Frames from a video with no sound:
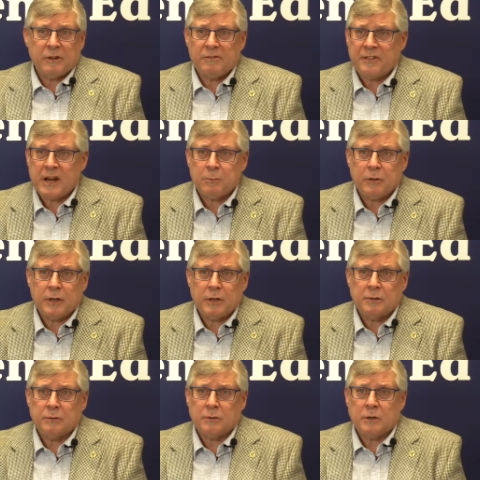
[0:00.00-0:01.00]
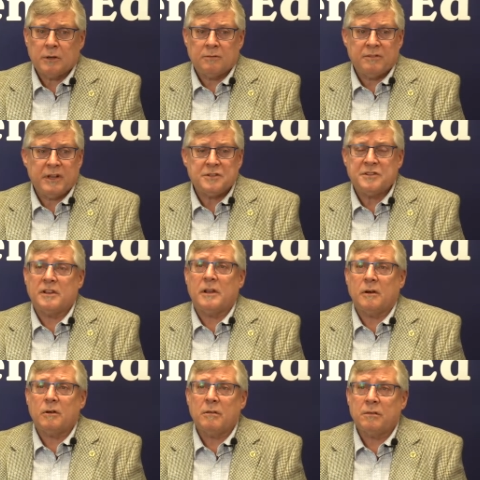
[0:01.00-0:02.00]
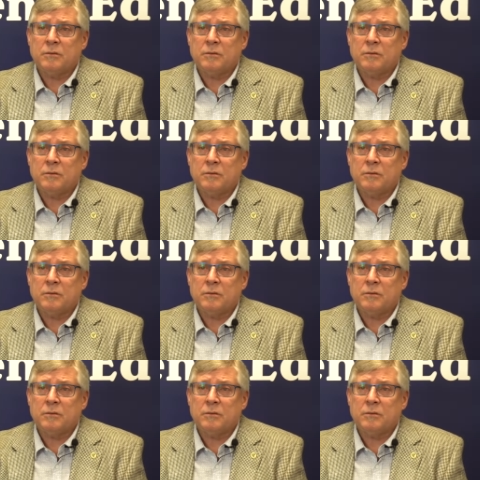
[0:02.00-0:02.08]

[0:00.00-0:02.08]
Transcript: family on the face of the earth,